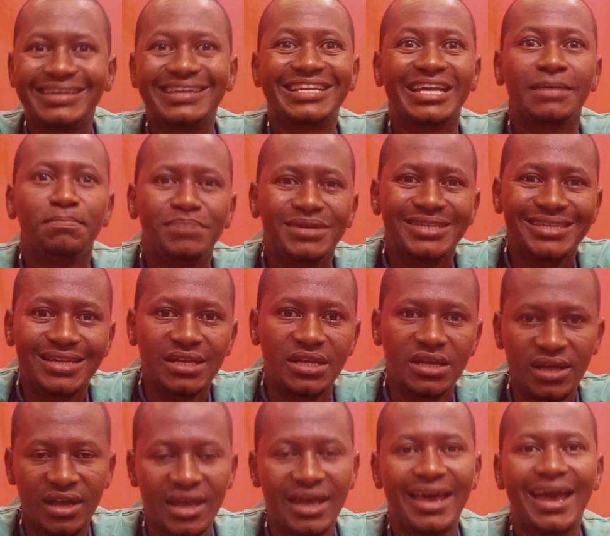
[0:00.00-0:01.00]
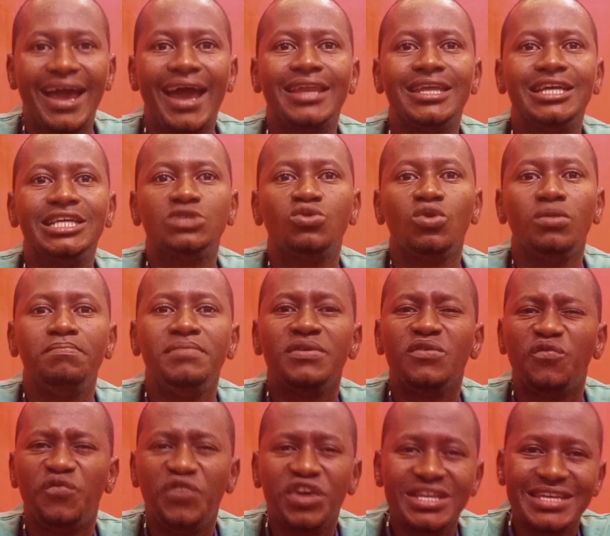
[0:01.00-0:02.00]
rapidly and it will be
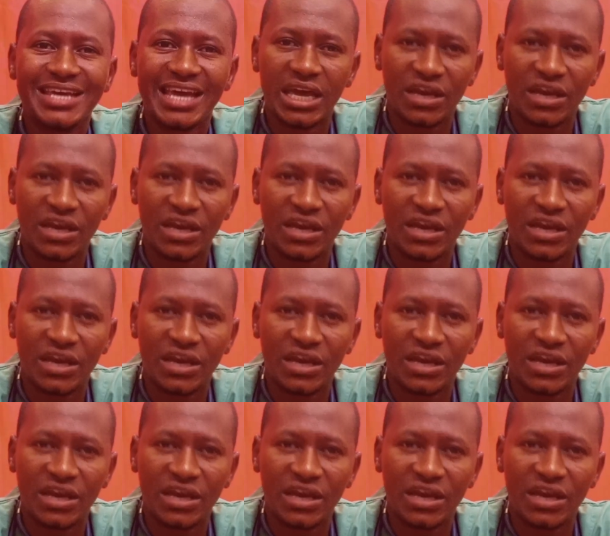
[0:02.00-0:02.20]
very